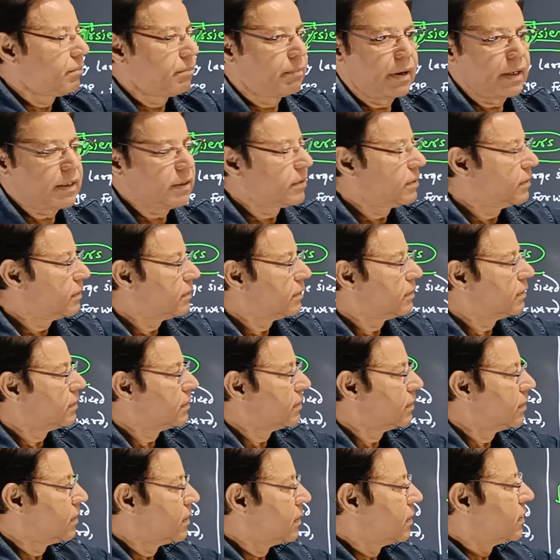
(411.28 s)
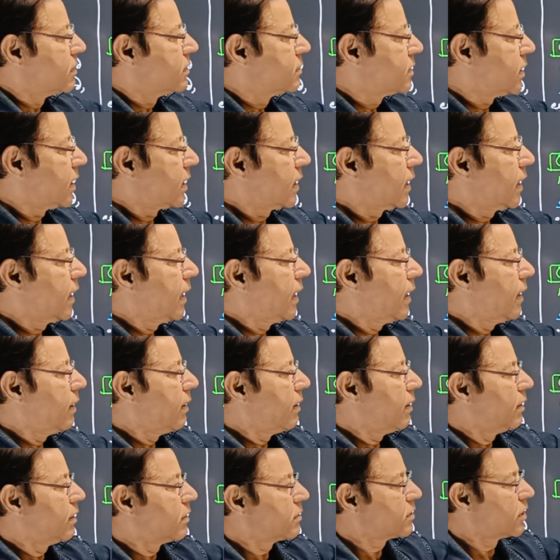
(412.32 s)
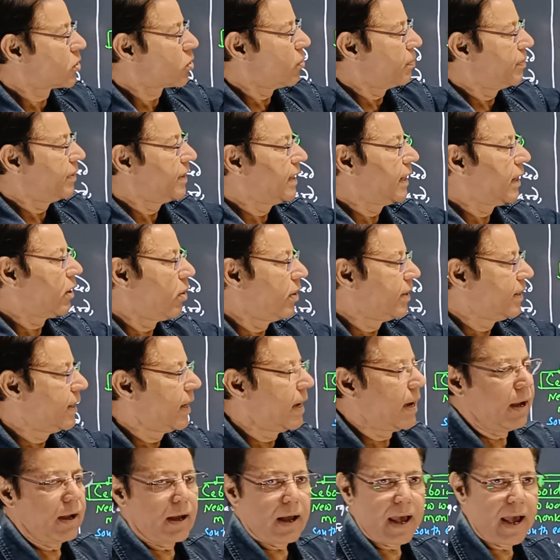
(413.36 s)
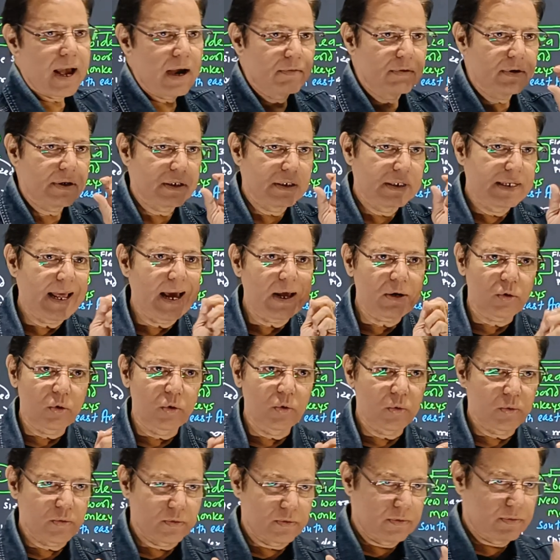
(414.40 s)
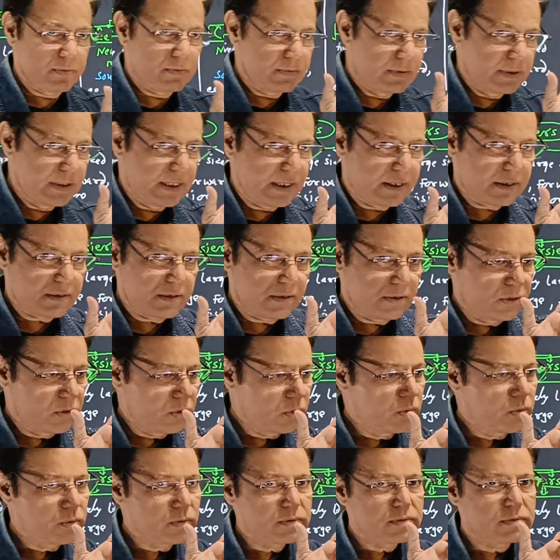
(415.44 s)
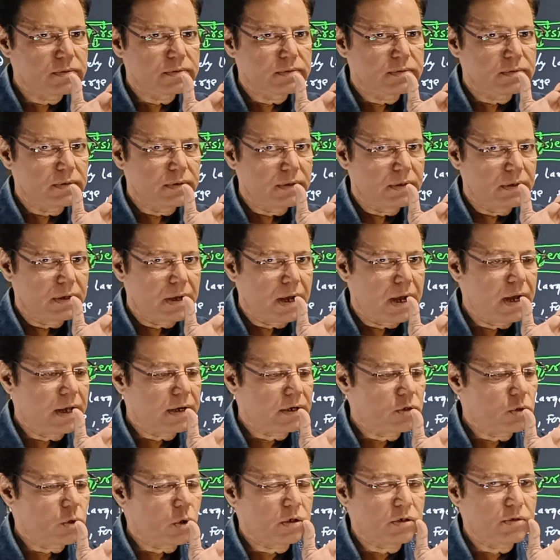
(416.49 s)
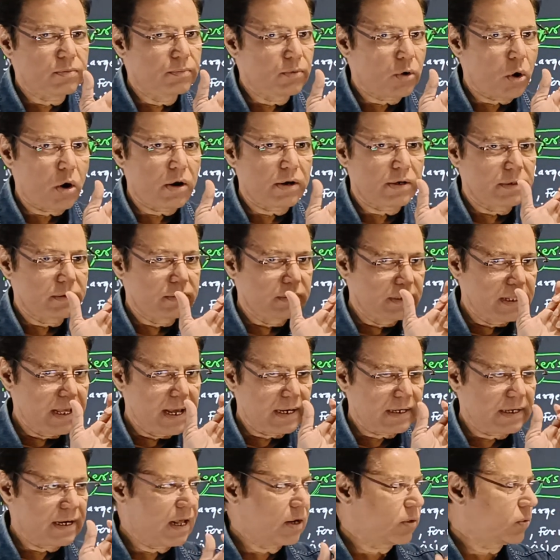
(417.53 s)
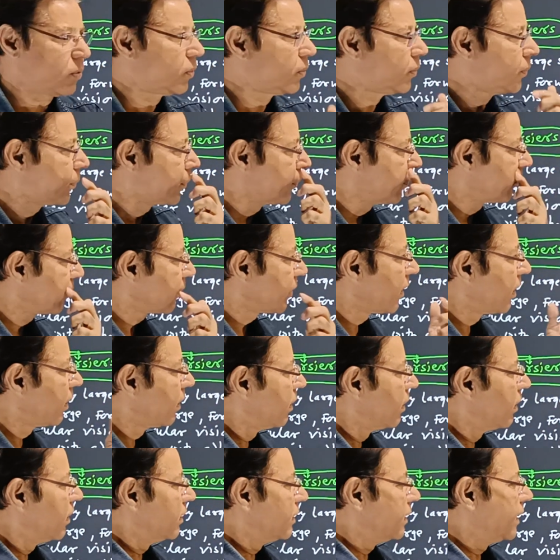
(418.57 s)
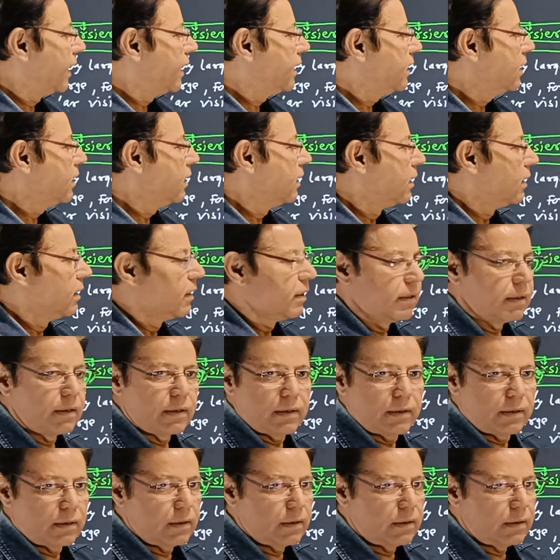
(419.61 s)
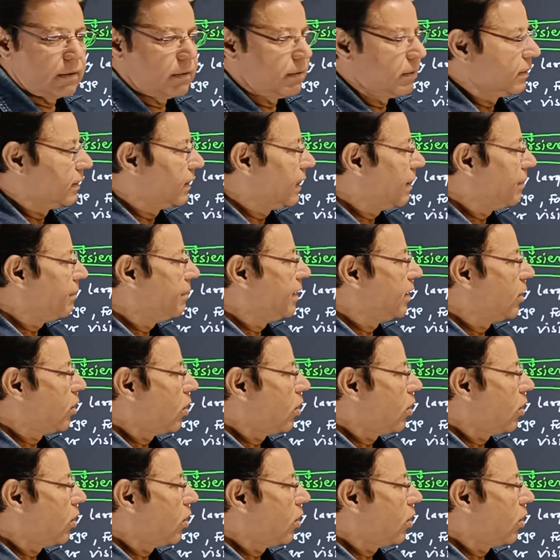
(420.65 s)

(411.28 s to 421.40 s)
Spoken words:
but Cercopithecoidea have narrow nose, their nose are not broad, they are narrow. Then they